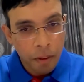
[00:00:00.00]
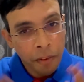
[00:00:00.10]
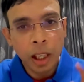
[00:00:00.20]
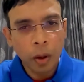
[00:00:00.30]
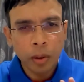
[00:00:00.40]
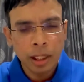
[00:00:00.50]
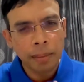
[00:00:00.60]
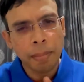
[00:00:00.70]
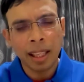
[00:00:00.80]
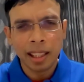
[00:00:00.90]
We know that
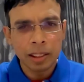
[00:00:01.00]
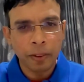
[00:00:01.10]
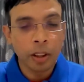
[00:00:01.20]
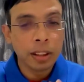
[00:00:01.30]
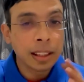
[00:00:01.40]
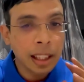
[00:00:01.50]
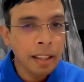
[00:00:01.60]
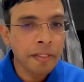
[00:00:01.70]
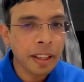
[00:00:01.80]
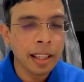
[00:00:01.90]
market has fallen
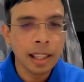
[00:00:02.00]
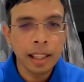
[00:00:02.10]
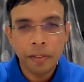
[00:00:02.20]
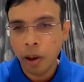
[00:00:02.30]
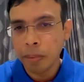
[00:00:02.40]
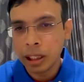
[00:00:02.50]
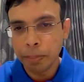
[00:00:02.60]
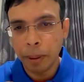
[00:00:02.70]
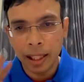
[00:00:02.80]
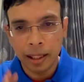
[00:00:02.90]
significantly from its
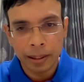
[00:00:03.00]
peak.